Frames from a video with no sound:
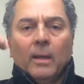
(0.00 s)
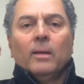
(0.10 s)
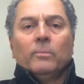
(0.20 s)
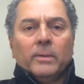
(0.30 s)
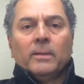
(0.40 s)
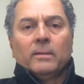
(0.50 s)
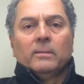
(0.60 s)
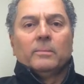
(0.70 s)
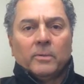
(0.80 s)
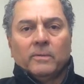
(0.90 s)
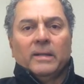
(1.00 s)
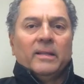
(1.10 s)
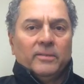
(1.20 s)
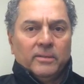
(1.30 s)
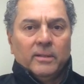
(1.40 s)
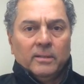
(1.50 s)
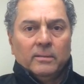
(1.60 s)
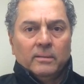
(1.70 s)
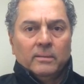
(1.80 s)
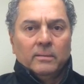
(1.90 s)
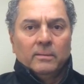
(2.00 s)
And we are going to provide that change